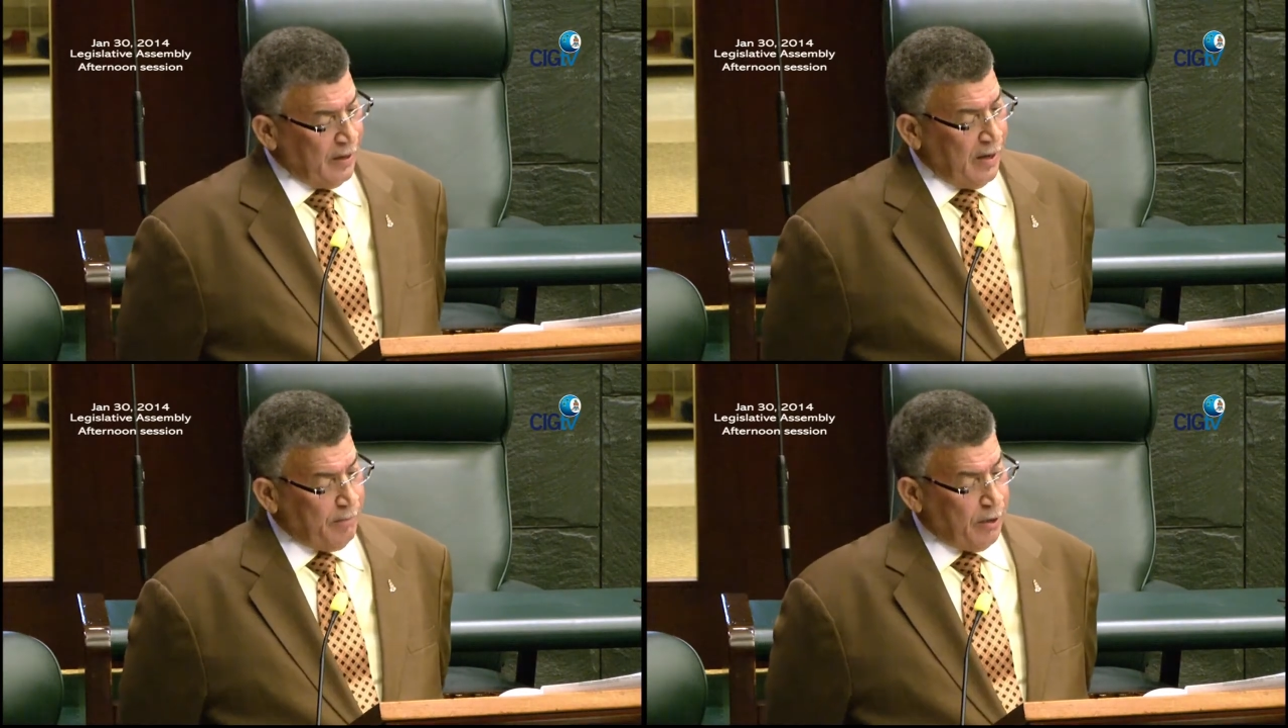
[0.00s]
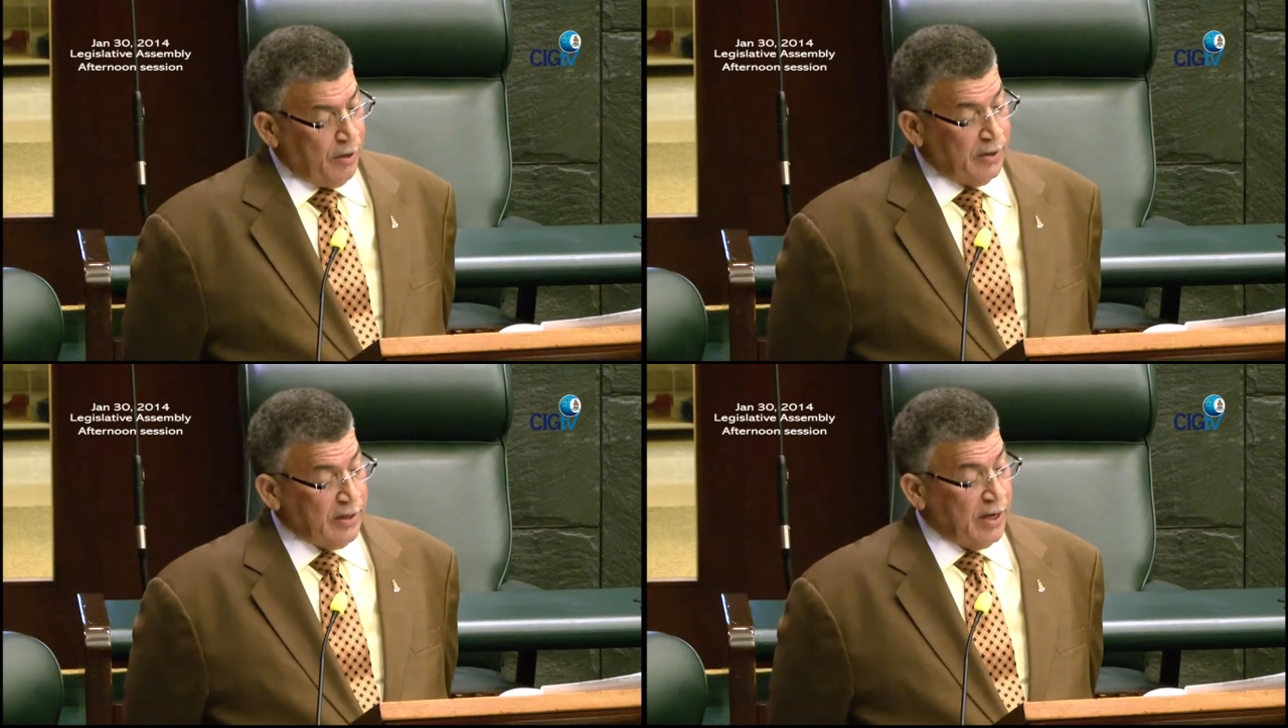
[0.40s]
And
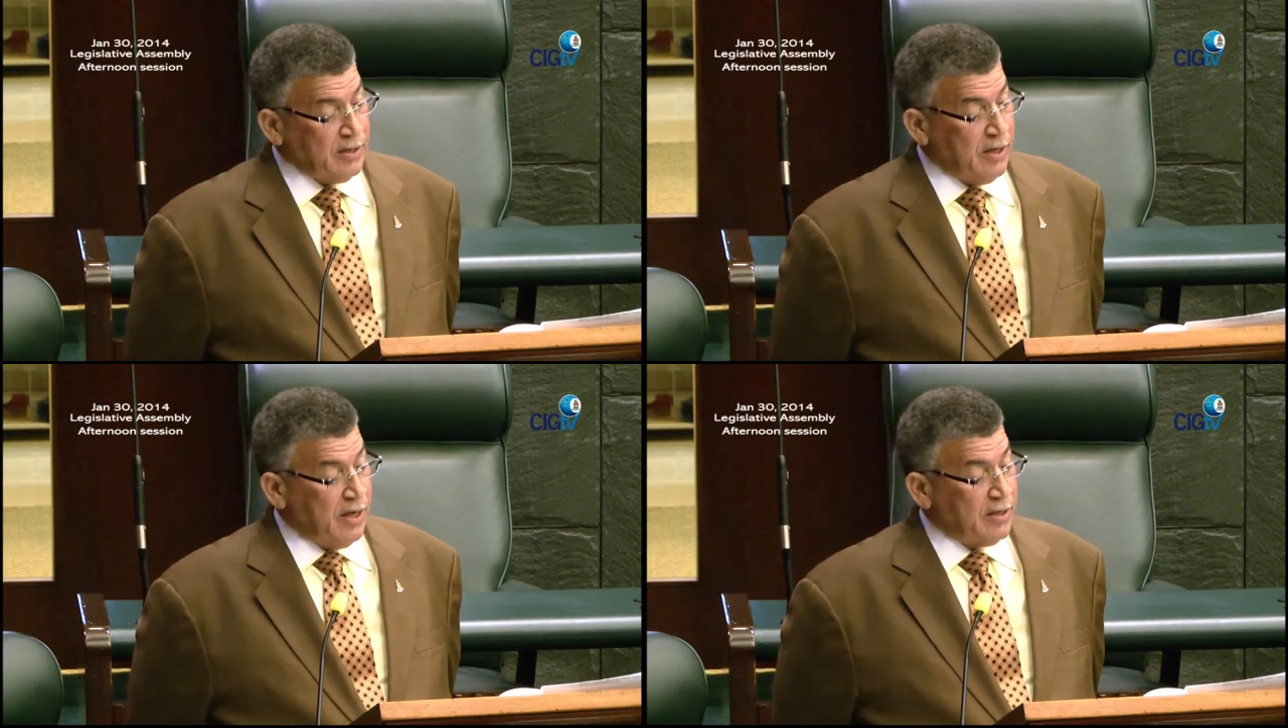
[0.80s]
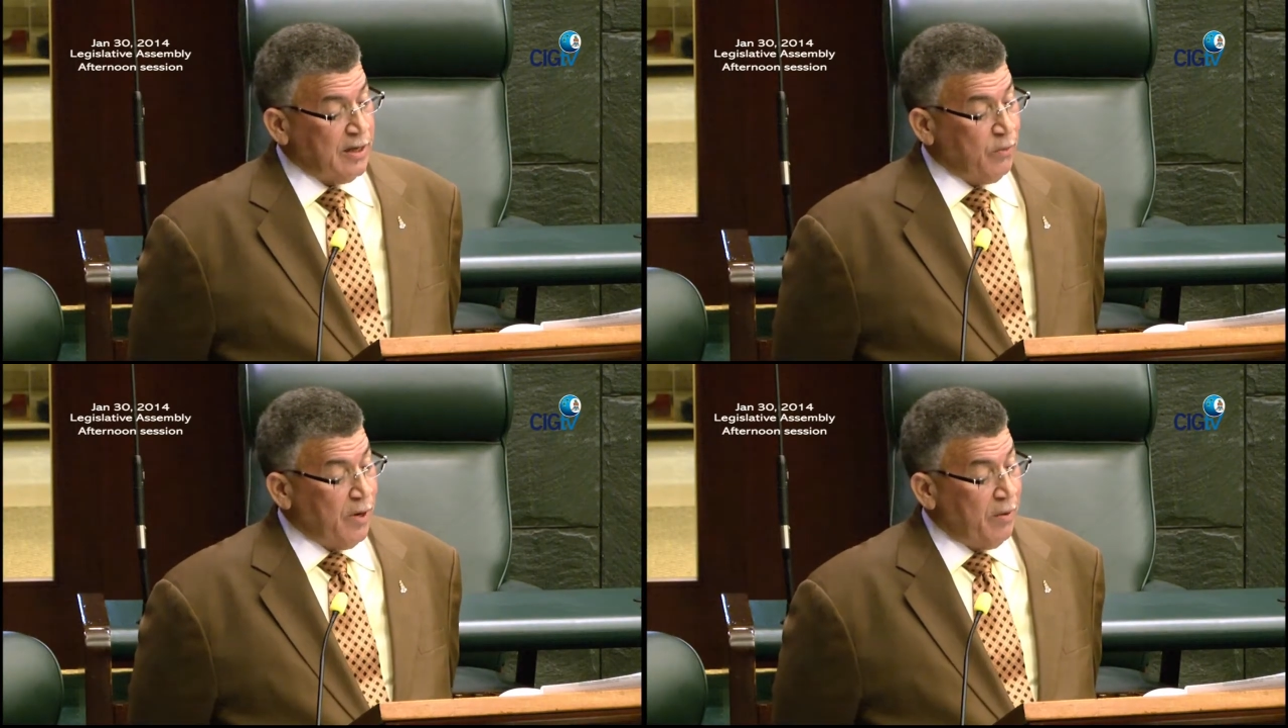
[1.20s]
because I stayed
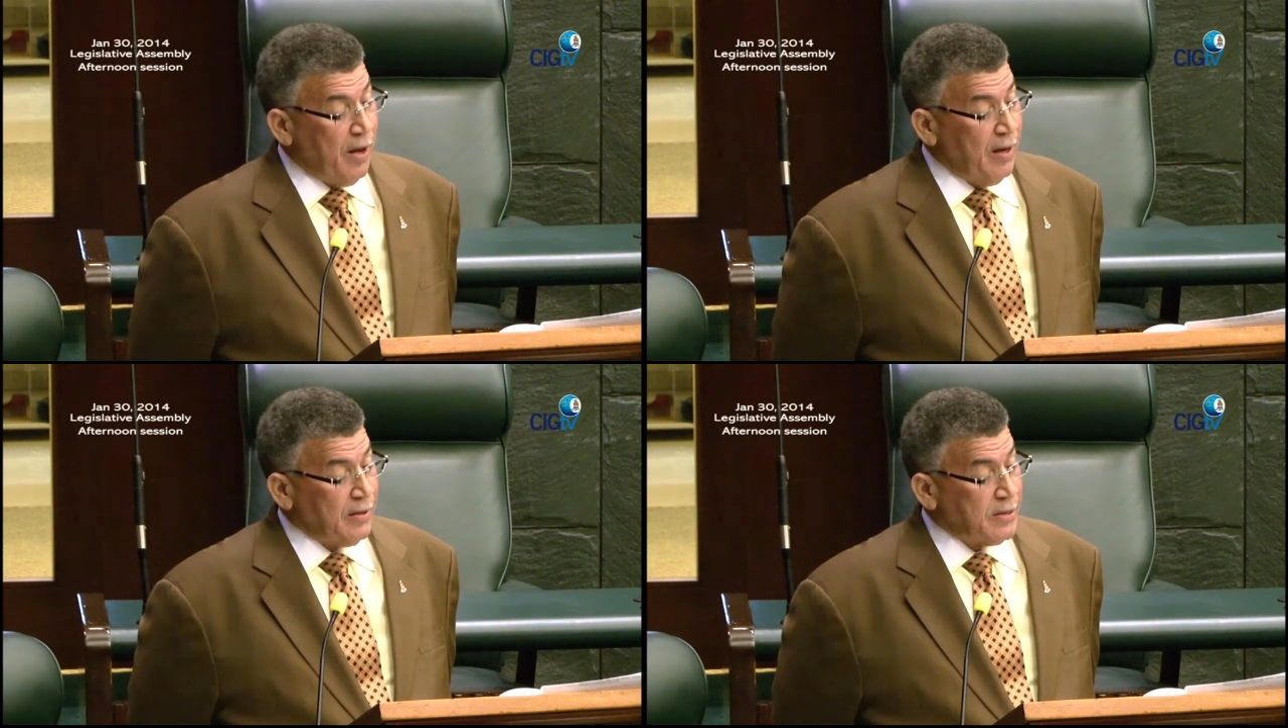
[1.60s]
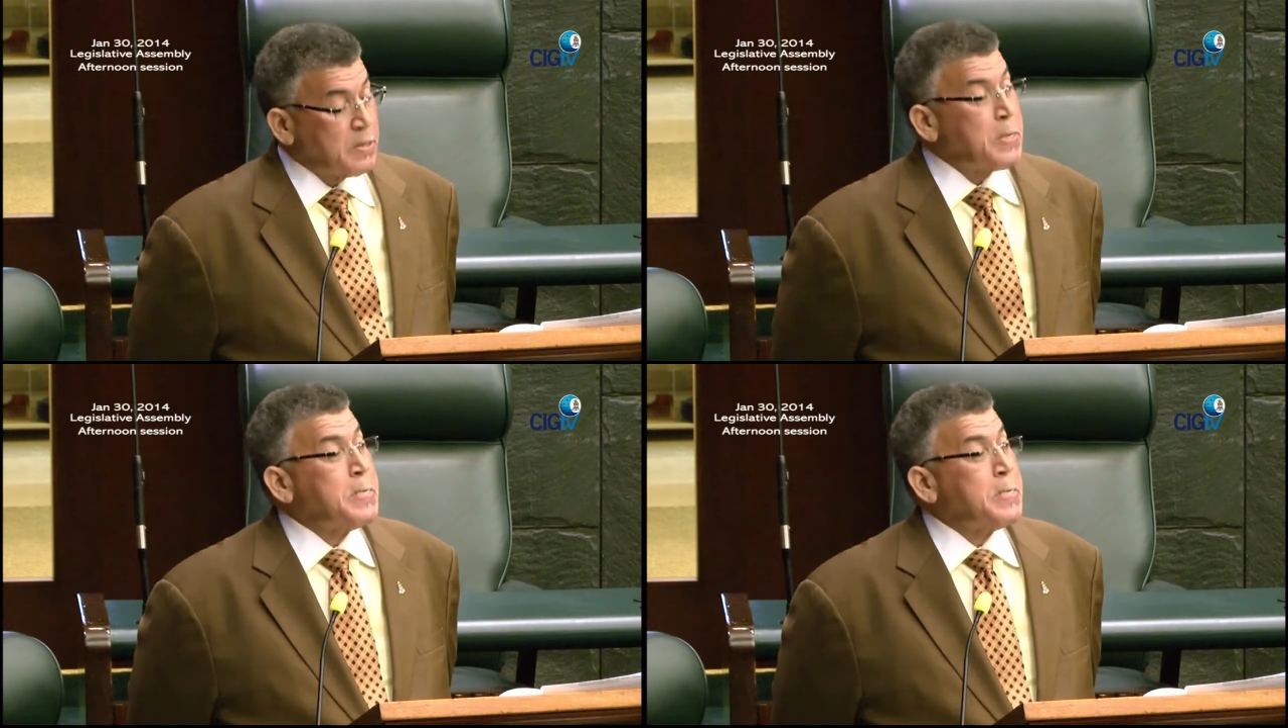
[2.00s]
somewhere else,